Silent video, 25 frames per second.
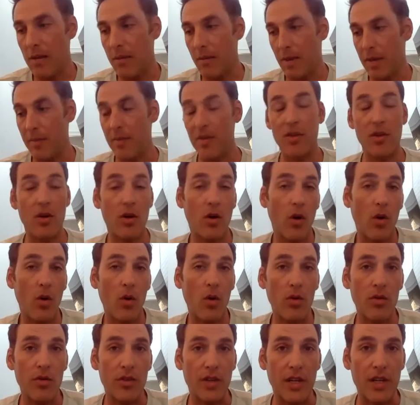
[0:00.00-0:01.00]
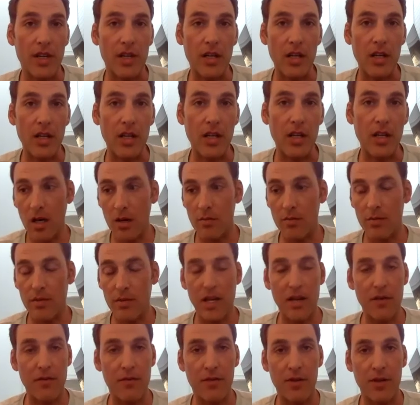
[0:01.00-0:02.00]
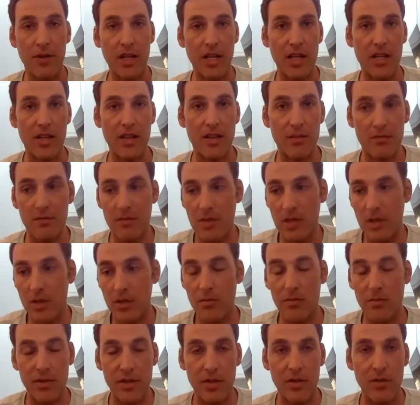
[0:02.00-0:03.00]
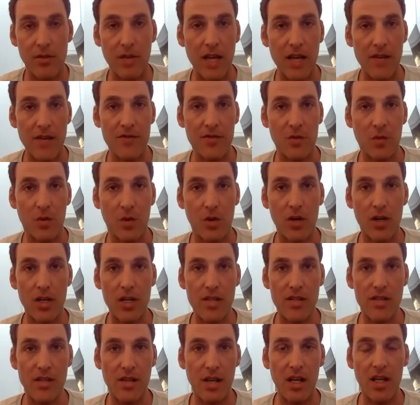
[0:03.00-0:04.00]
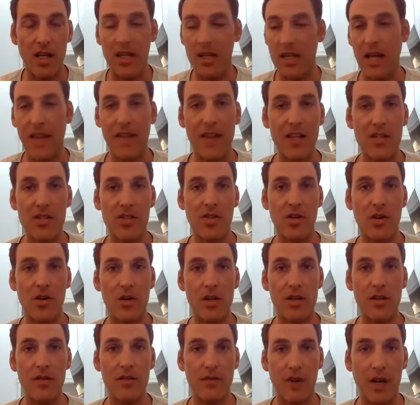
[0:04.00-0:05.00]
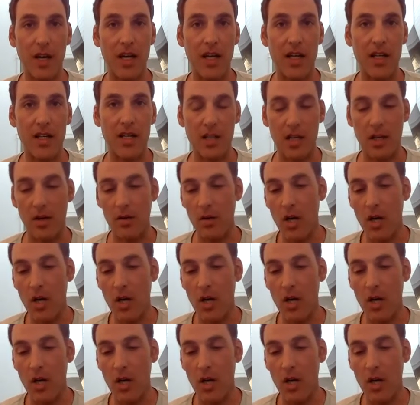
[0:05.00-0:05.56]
Maybe they're old and, they feel like their life's work is done, and that's totally fine.